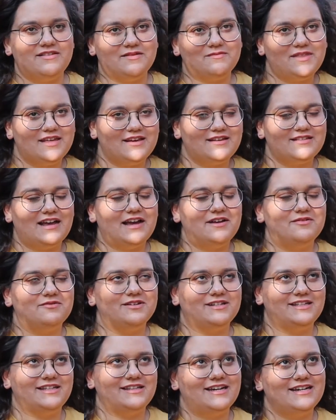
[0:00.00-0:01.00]
some things I'd
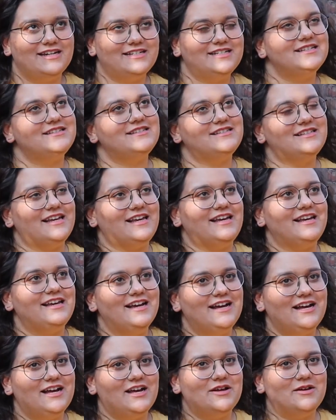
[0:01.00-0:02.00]
really like to see.